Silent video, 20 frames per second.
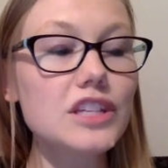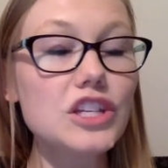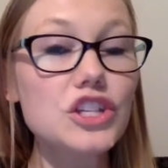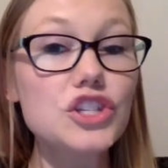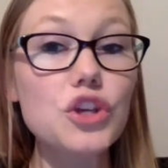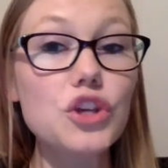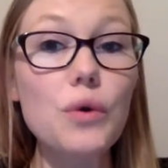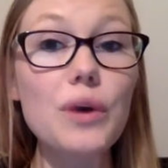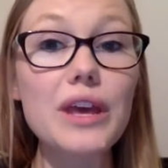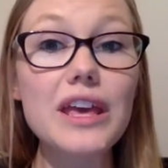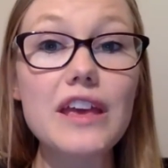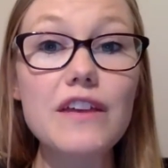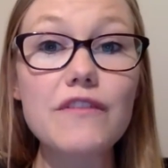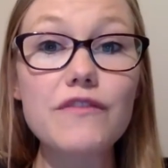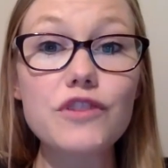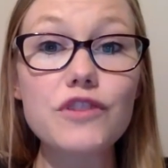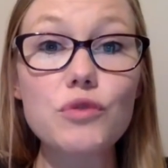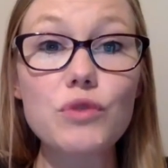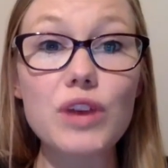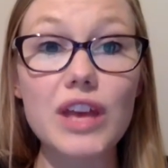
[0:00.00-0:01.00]
So
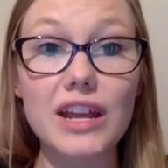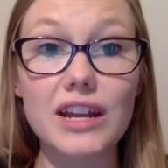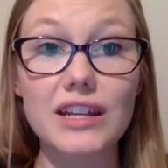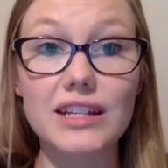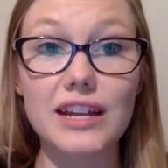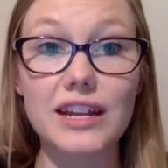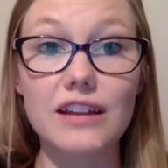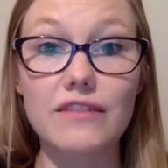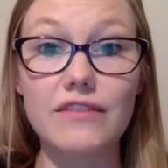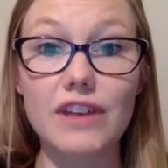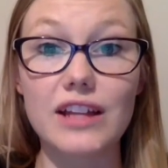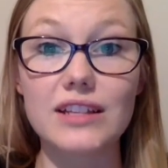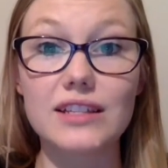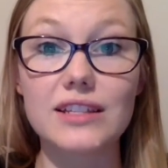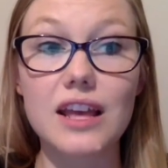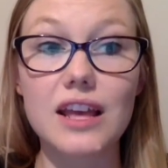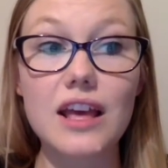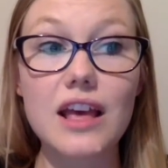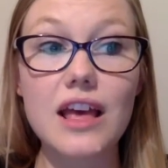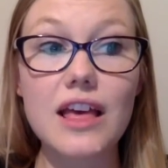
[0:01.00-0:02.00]
if you can't attend events,
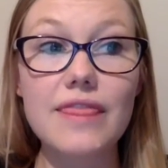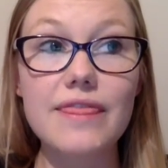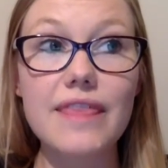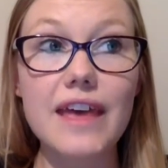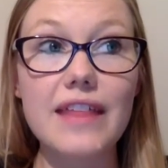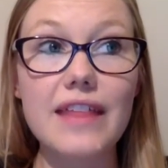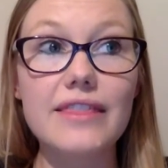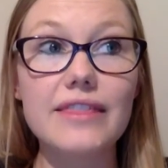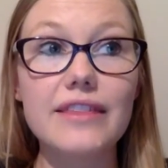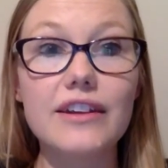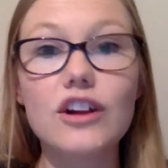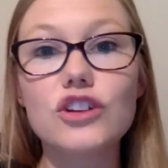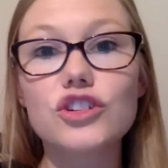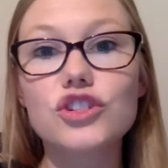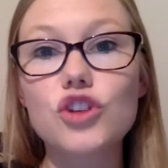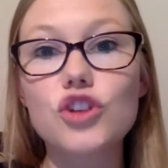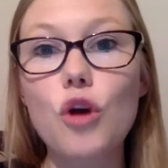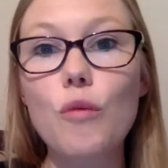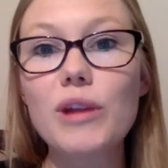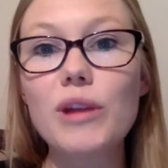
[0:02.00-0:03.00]
then there are
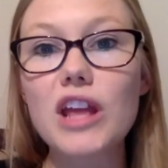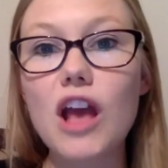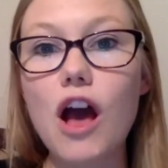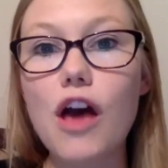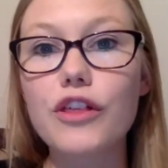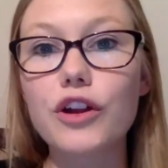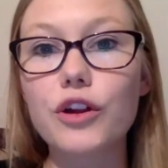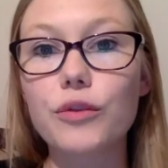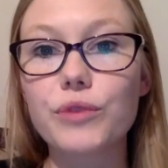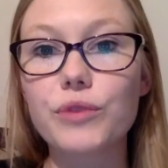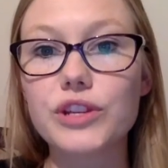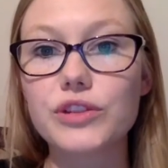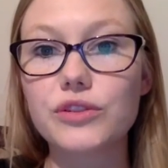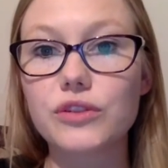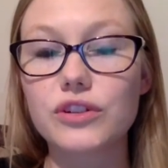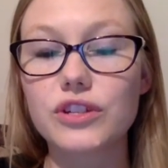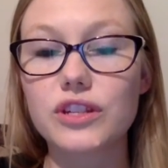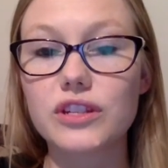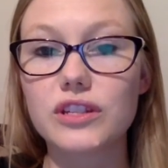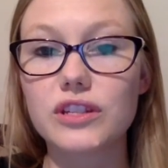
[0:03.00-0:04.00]
so many other
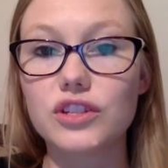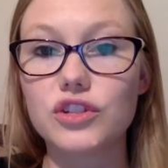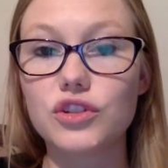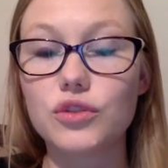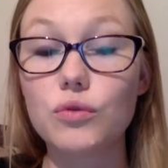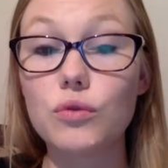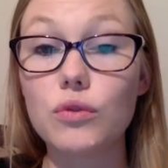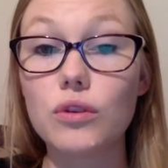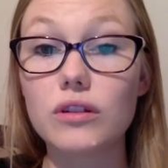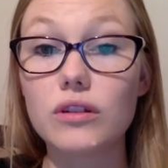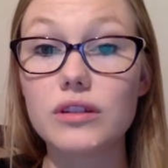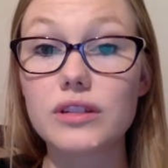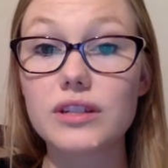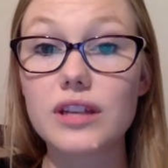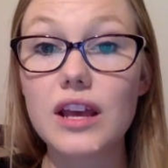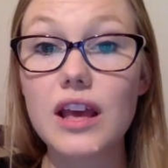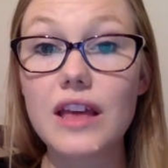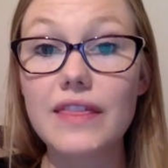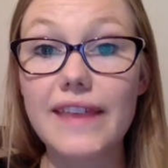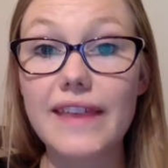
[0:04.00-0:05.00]
resources and tools
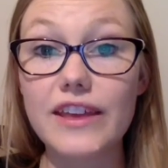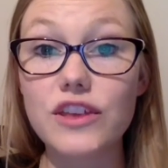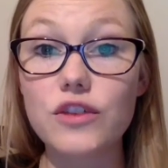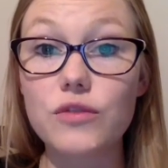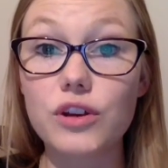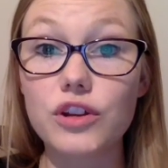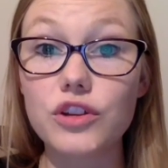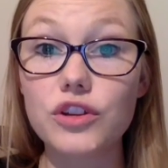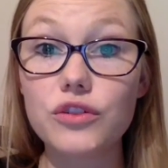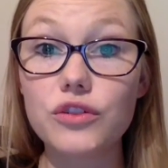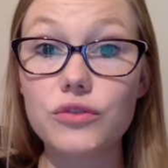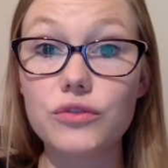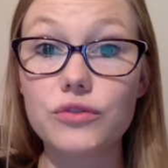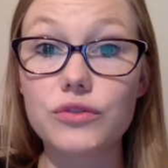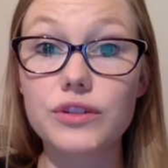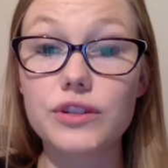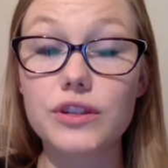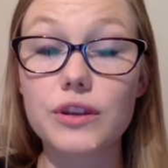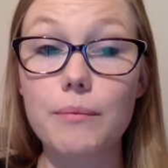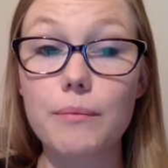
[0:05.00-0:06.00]
that you can
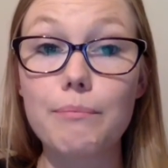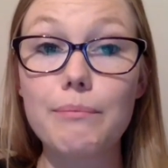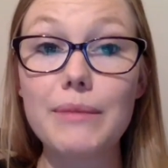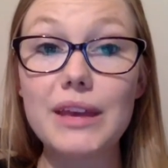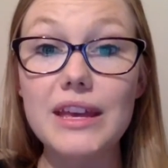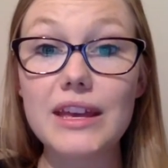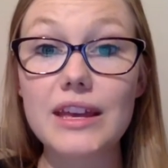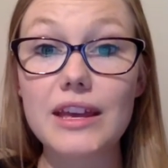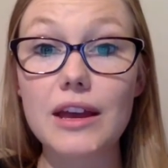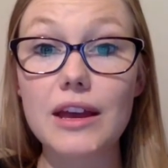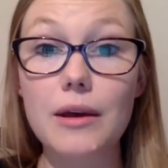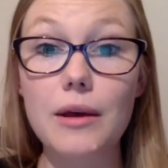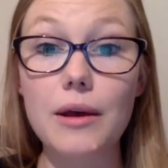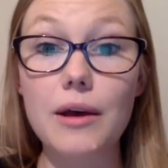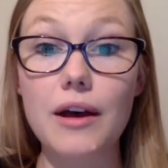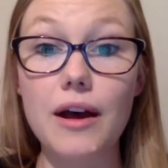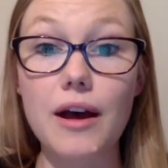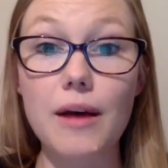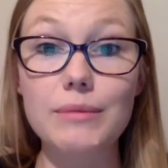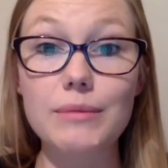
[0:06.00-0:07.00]
use. Me,
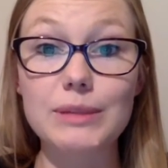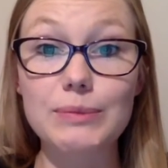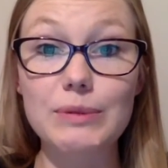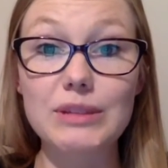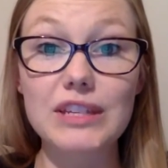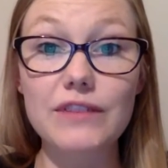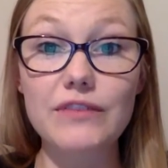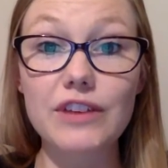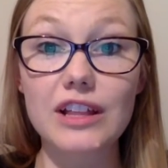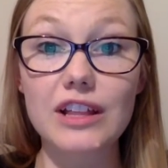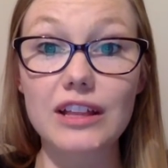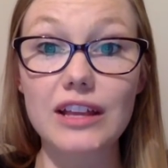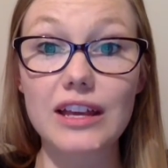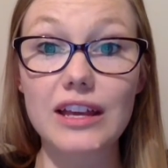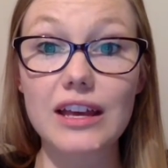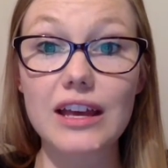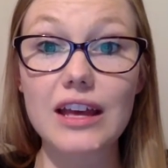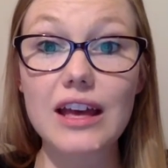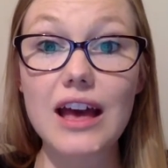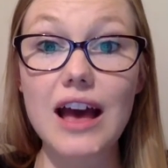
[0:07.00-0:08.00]

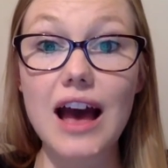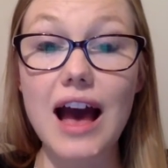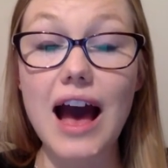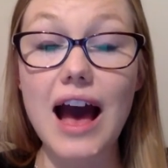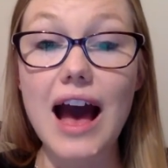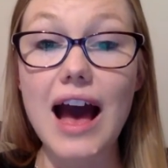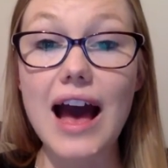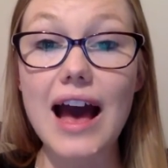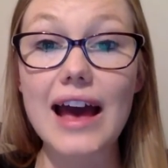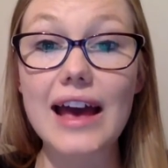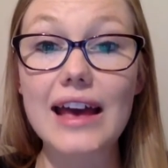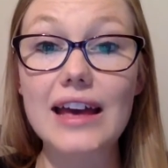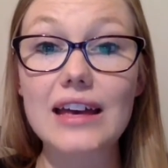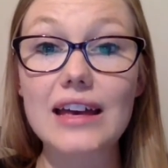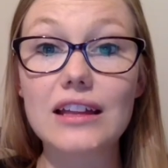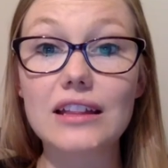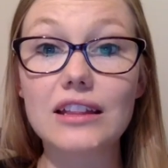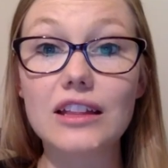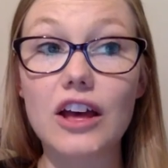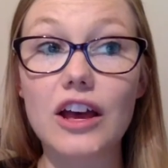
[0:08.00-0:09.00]
specifically, I
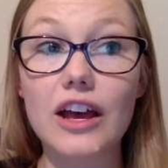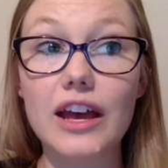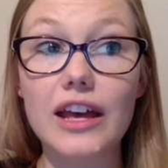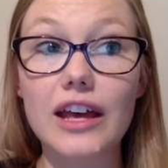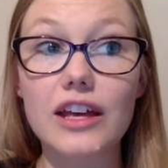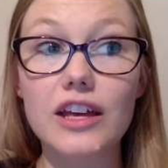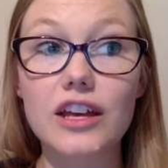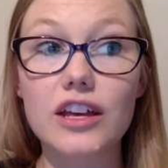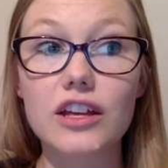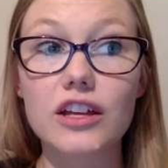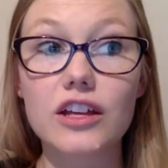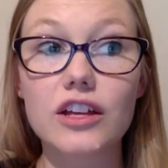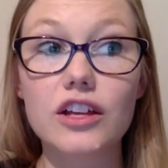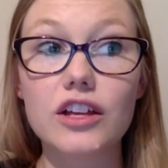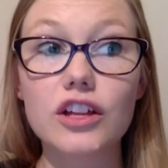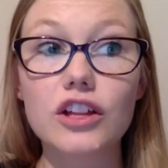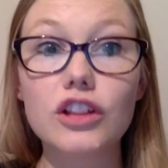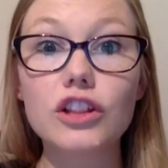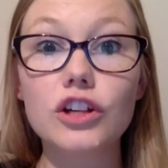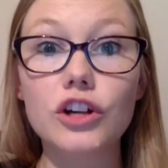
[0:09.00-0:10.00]
like
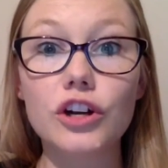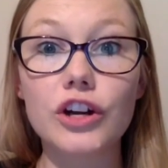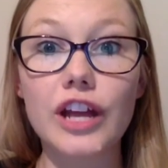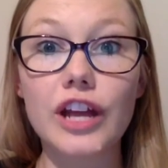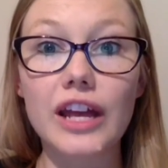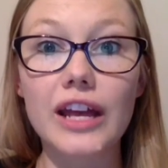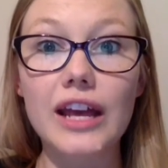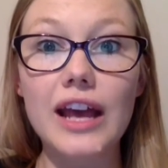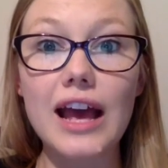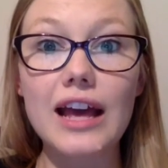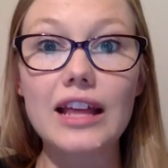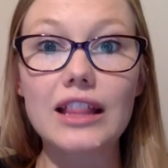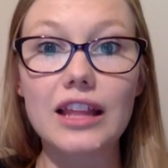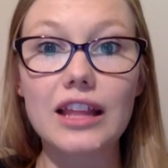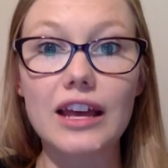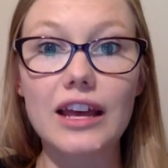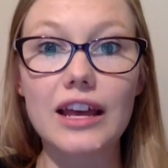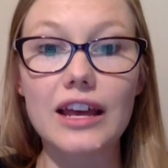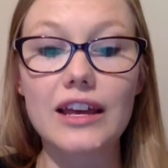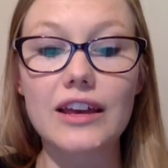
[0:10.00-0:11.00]
learning. I
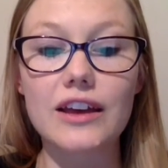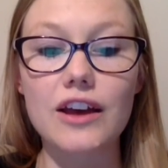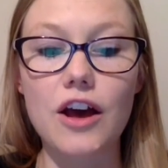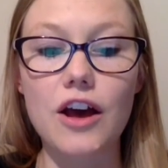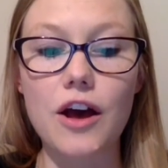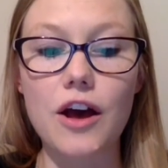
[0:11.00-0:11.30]
like